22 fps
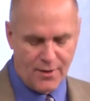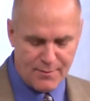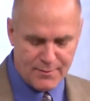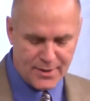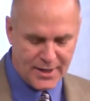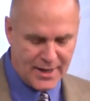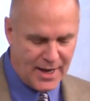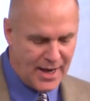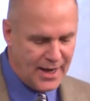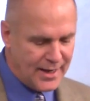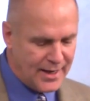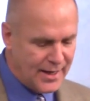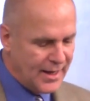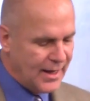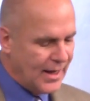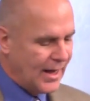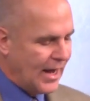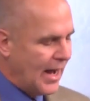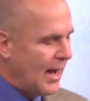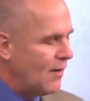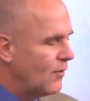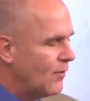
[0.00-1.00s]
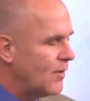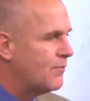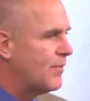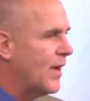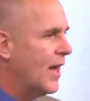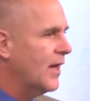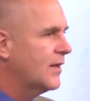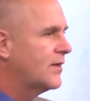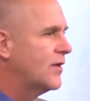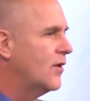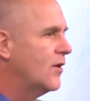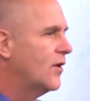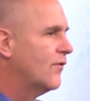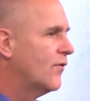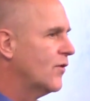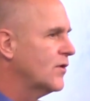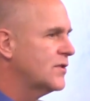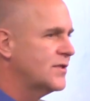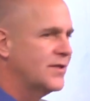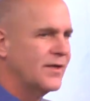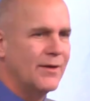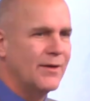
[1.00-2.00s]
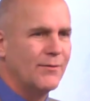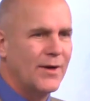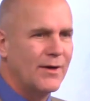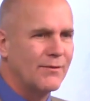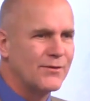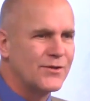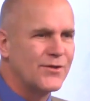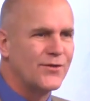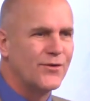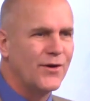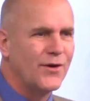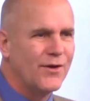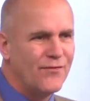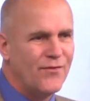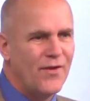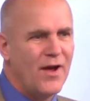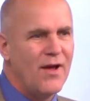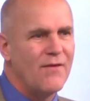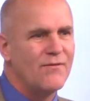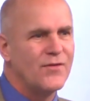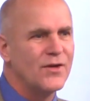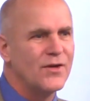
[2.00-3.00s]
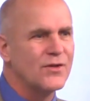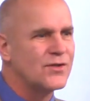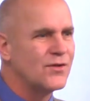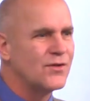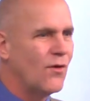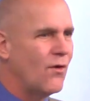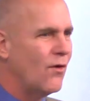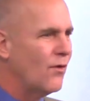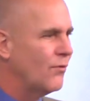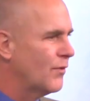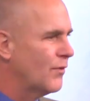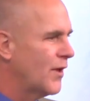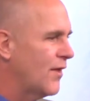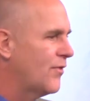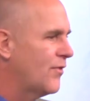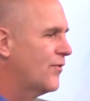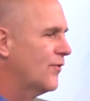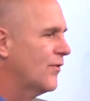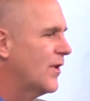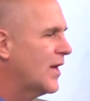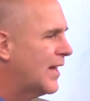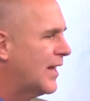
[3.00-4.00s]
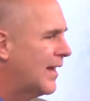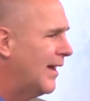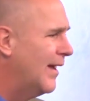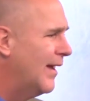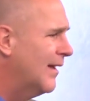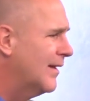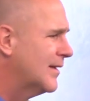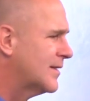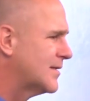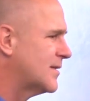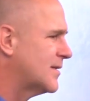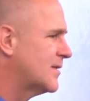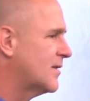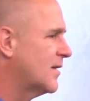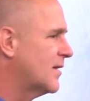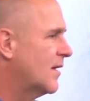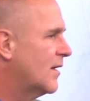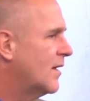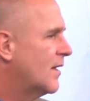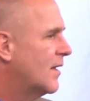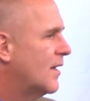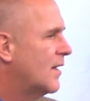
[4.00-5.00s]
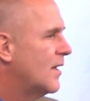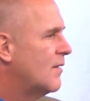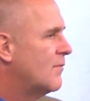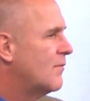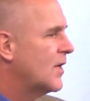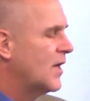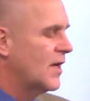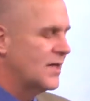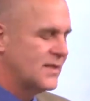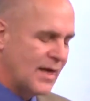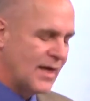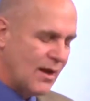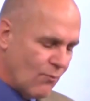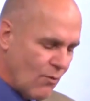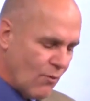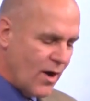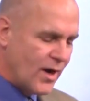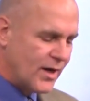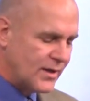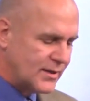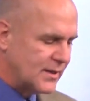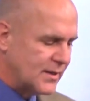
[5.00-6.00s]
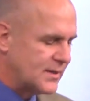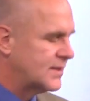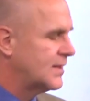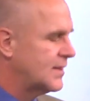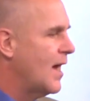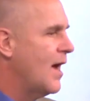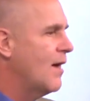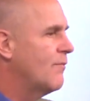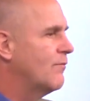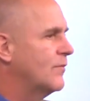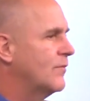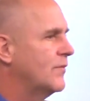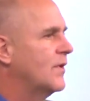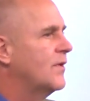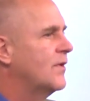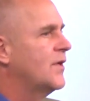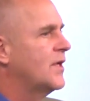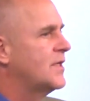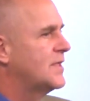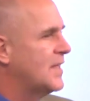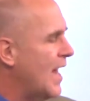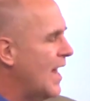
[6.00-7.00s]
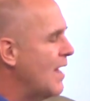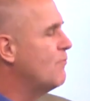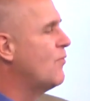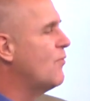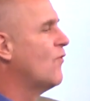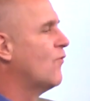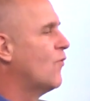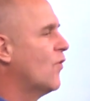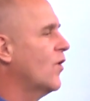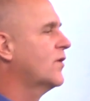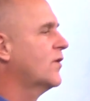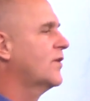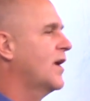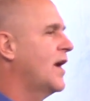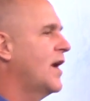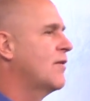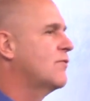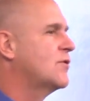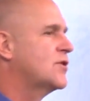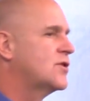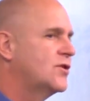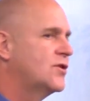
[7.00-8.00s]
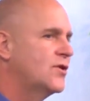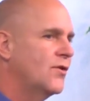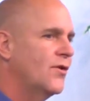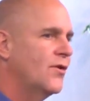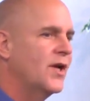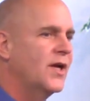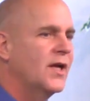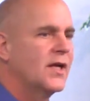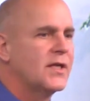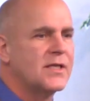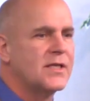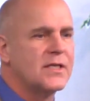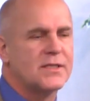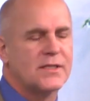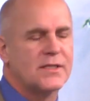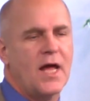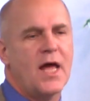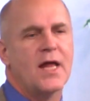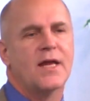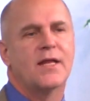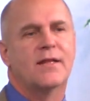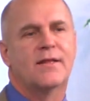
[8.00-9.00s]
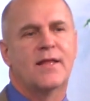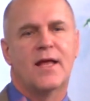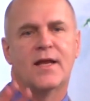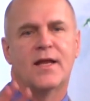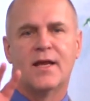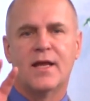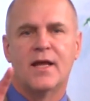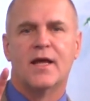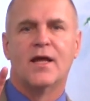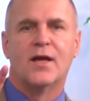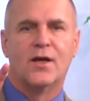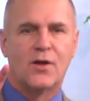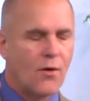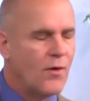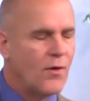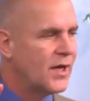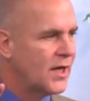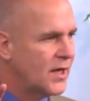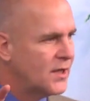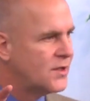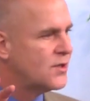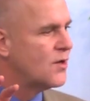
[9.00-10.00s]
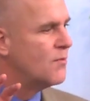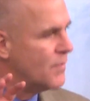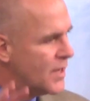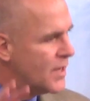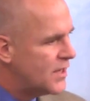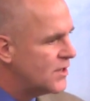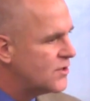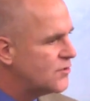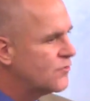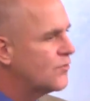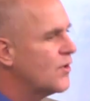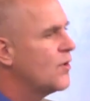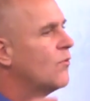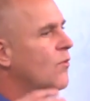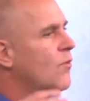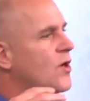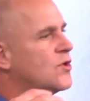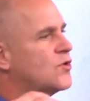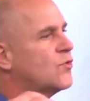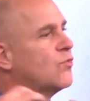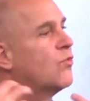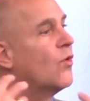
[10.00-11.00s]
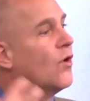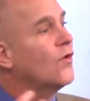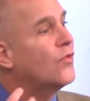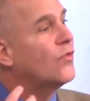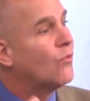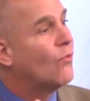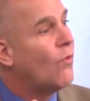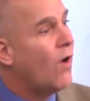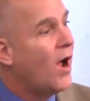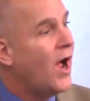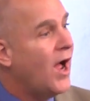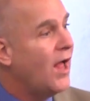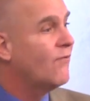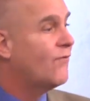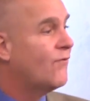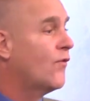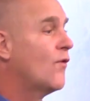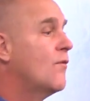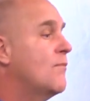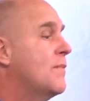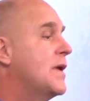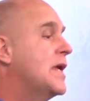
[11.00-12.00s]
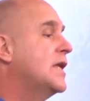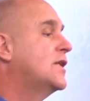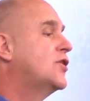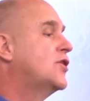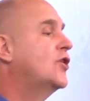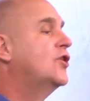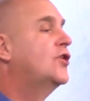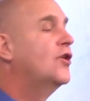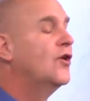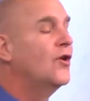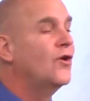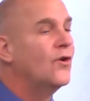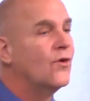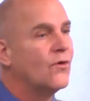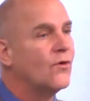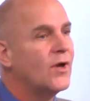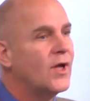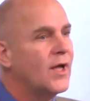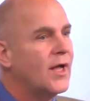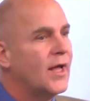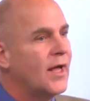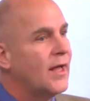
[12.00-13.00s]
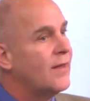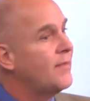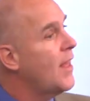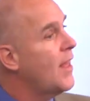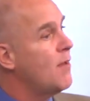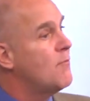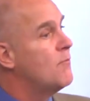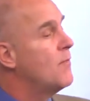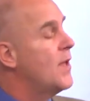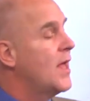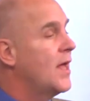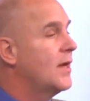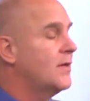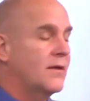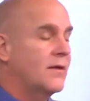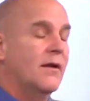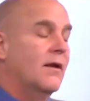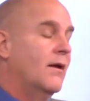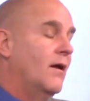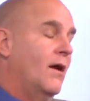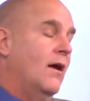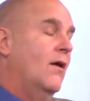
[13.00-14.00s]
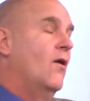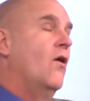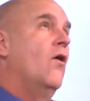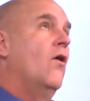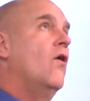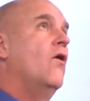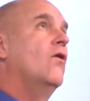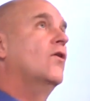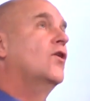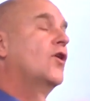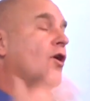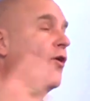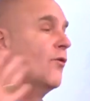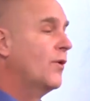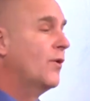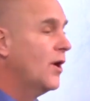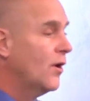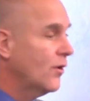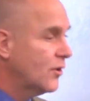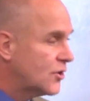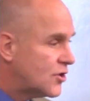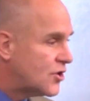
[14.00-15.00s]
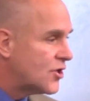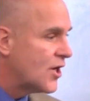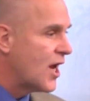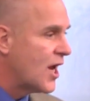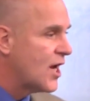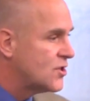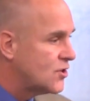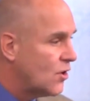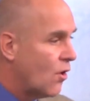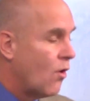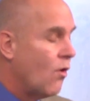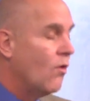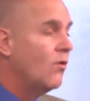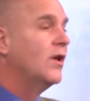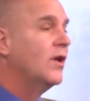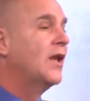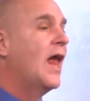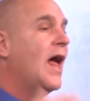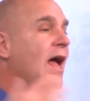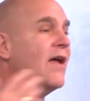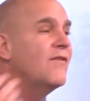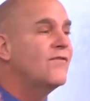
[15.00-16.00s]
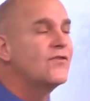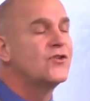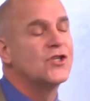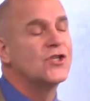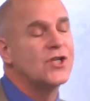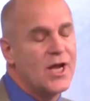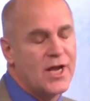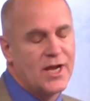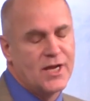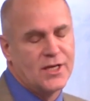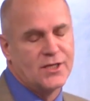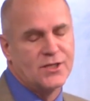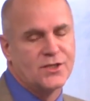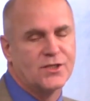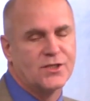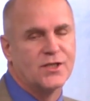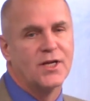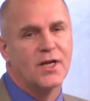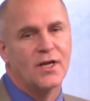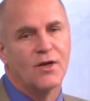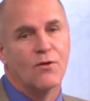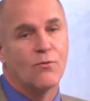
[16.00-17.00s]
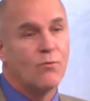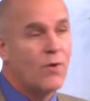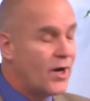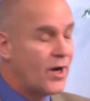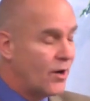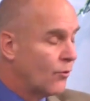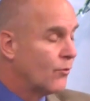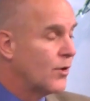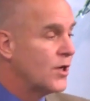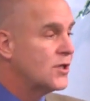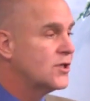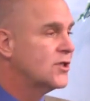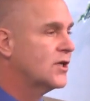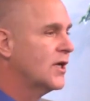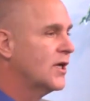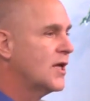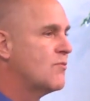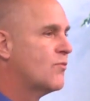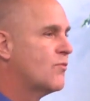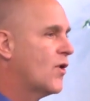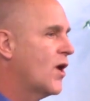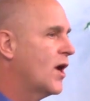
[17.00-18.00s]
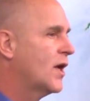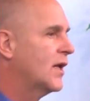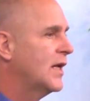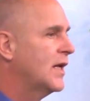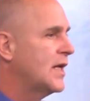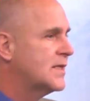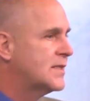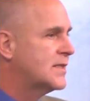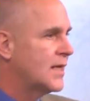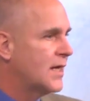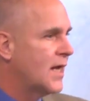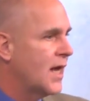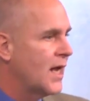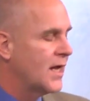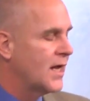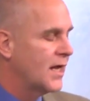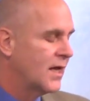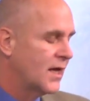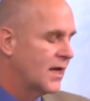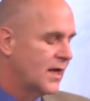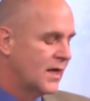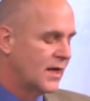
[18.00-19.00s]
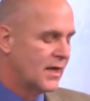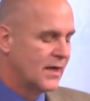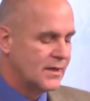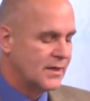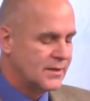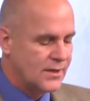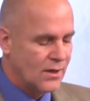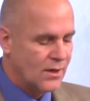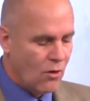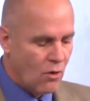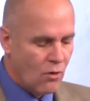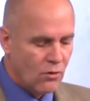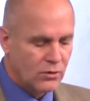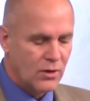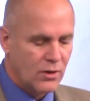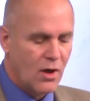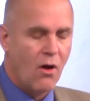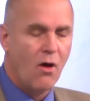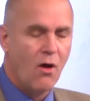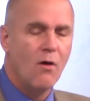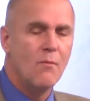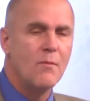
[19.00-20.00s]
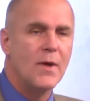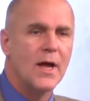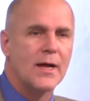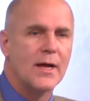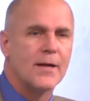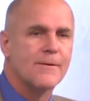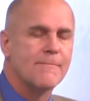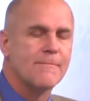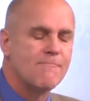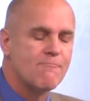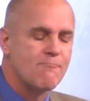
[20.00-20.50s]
I mean, I went back to university when I was 35 years old. We had 3 kids because I wanted to stop the type of work that I was doing and decided that going into ministry was worthwhile for me to do. And that meant a whole career change, a whole life change, what originally brought Lise and I to Oklahoma.